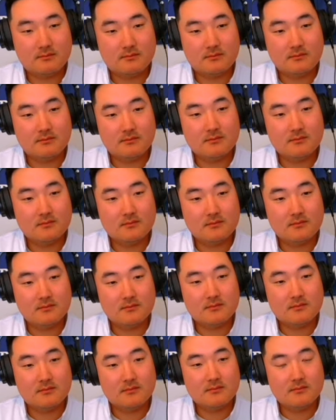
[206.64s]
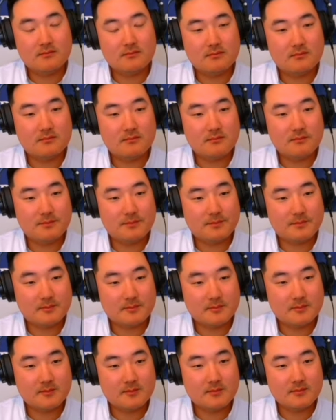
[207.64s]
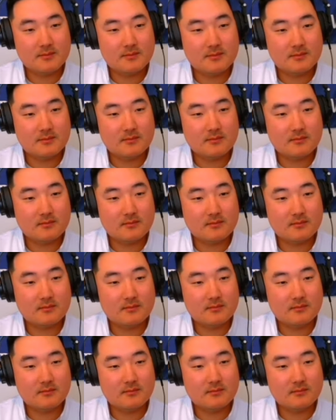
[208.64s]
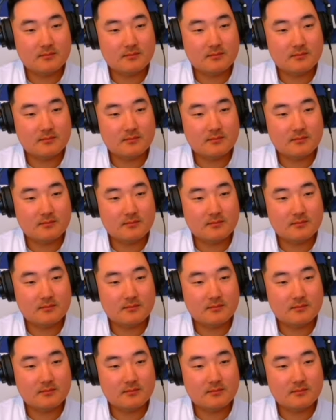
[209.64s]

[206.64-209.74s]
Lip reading: This person isn't speaking.